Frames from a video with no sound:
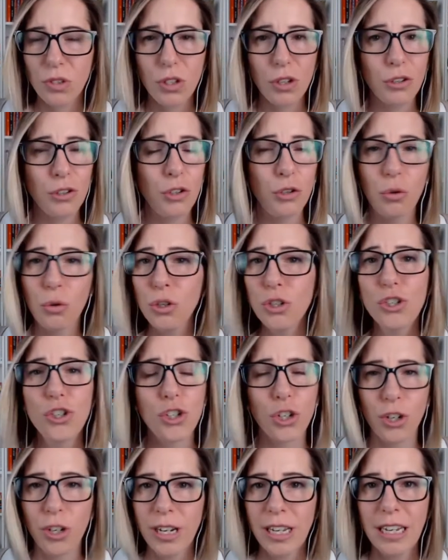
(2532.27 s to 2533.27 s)
Your
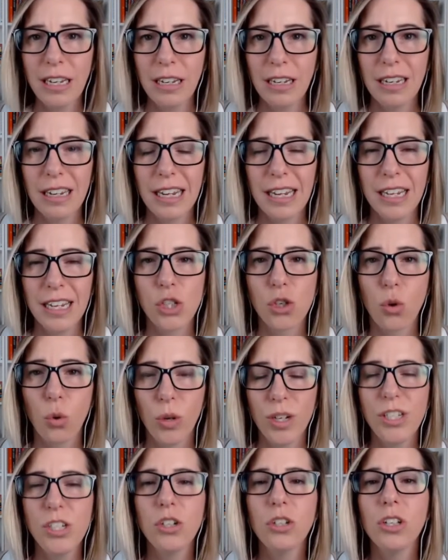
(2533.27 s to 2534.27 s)
journey is
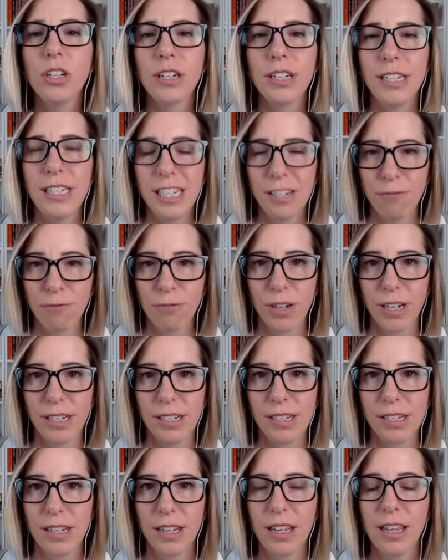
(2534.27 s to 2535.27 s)
going to look
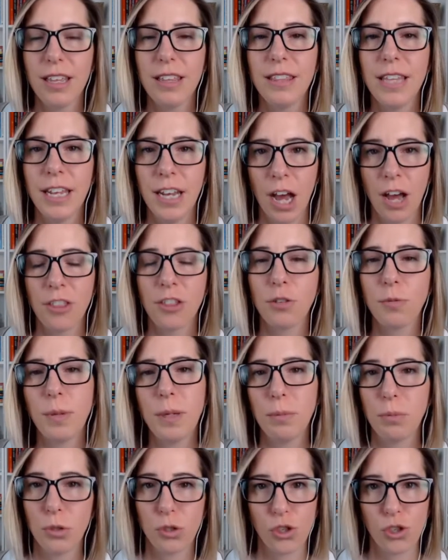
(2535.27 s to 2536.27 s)
different than other
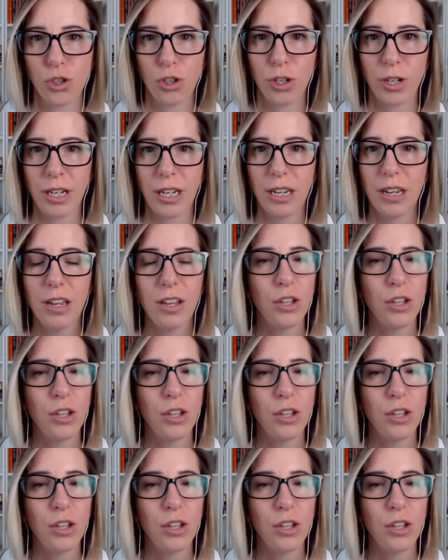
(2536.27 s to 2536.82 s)
people's journey.